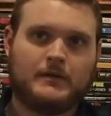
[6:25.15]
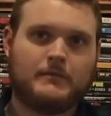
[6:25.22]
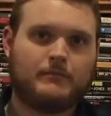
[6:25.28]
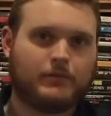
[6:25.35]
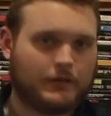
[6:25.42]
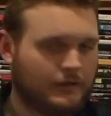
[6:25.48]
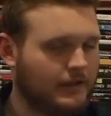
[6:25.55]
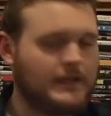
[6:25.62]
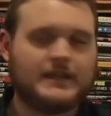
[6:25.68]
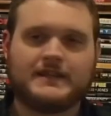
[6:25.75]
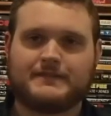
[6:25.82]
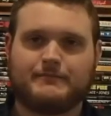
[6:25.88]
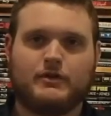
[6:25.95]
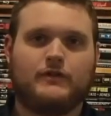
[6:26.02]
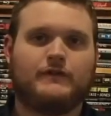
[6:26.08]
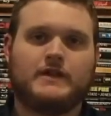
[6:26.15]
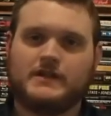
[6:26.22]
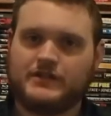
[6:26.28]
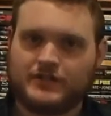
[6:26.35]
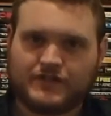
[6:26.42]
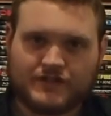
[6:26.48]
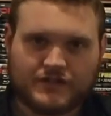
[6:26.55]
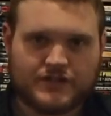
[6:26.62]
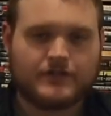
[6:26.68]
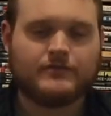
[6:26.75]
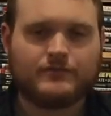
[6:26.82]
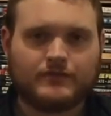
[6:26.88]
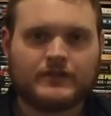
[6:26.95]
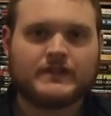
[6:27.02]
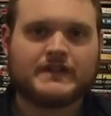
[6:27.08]
Please, movie, just
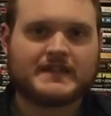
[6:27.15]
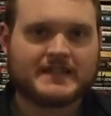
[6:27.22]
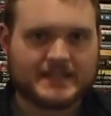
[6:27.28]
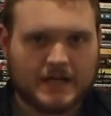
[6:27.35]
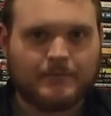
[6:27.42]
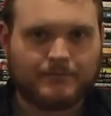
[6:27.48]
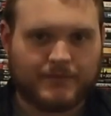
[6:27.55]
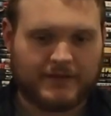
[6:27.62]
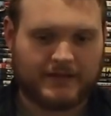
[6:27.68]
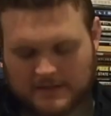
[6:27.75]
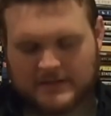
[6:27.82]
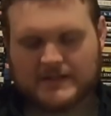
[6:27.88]
do something.